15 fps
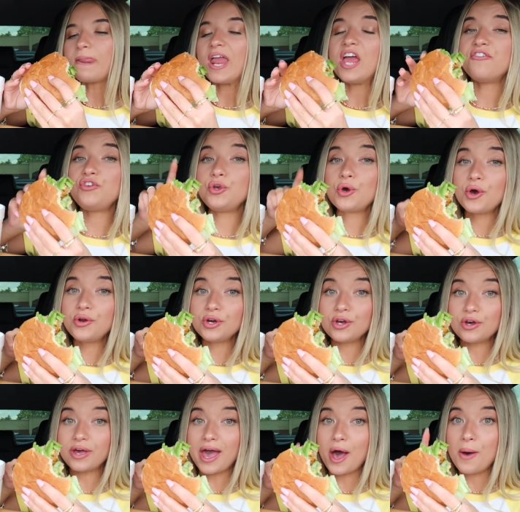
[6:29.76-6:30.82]
If you go to
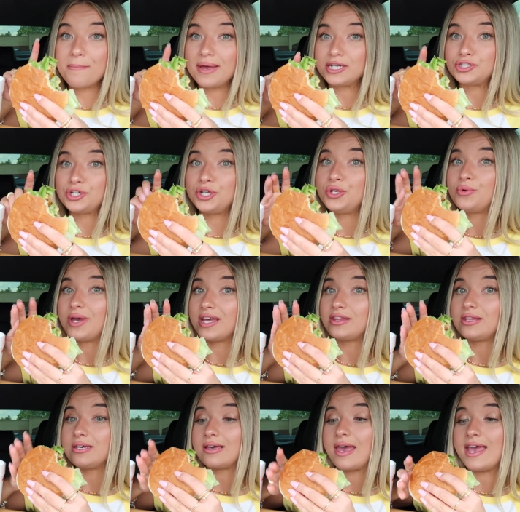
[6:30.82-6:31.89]
Cookout, make sure you get
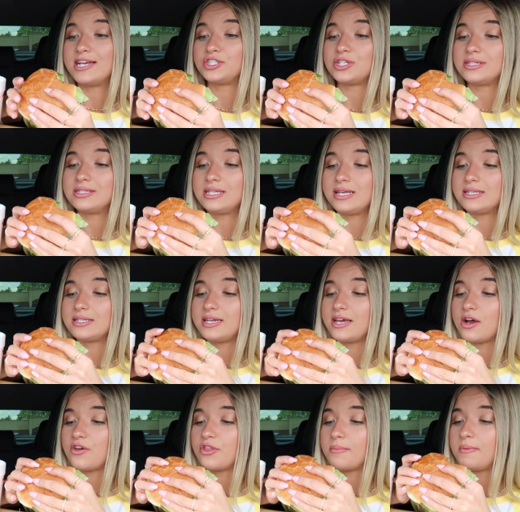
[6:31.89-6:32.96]
the Cajun
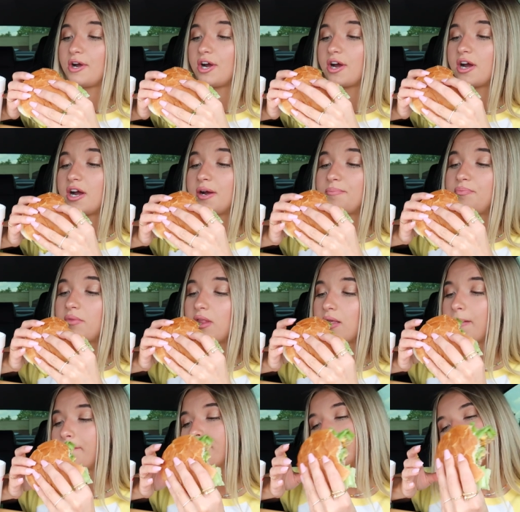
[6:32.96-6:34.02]
seasoning on the burger.
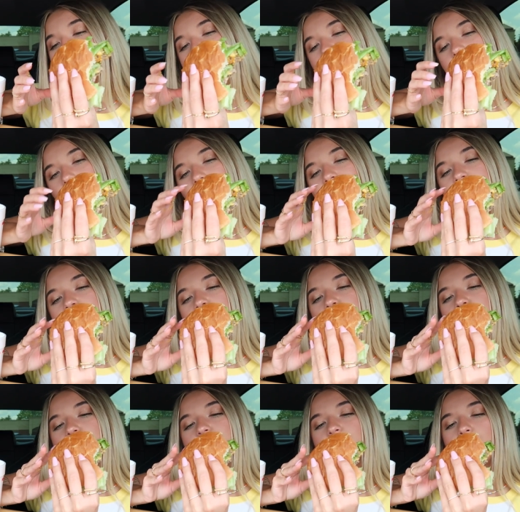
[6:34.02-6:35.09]
Makes it
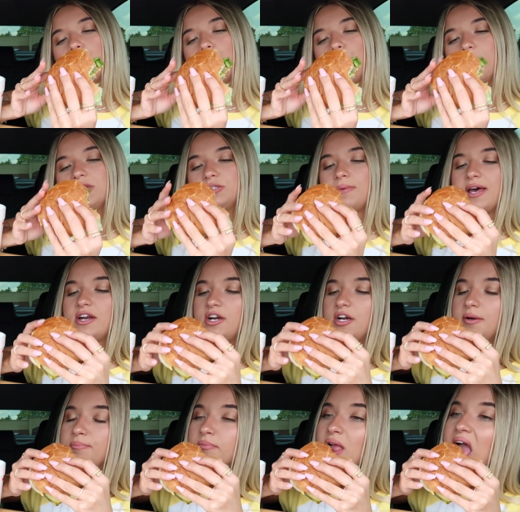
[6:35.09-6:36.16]
so much
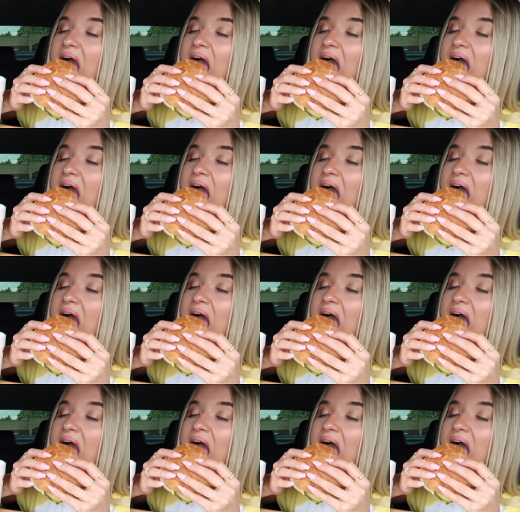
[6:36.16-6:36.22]
better.